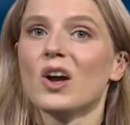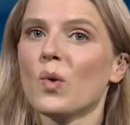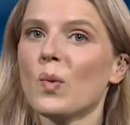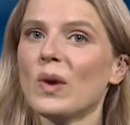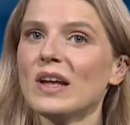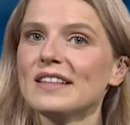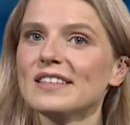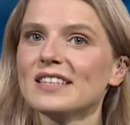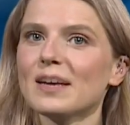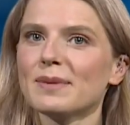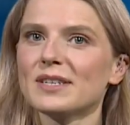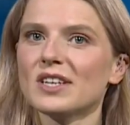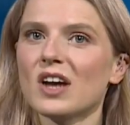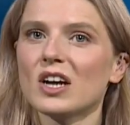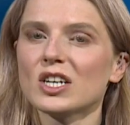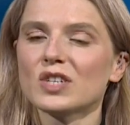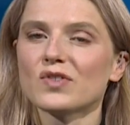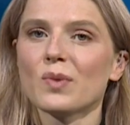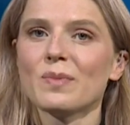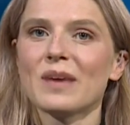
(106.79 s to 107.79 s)
Winds up a
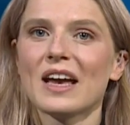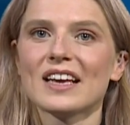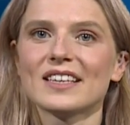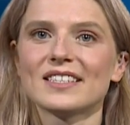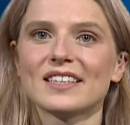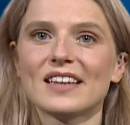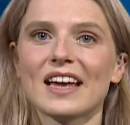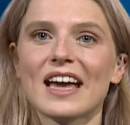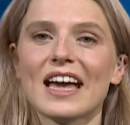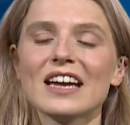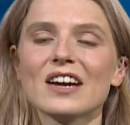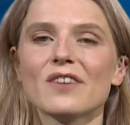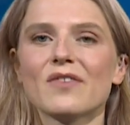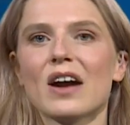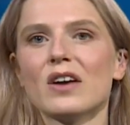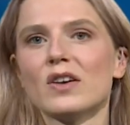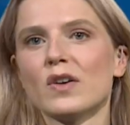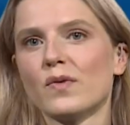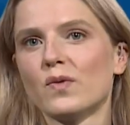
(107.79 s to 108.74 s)
touch from yesterday, around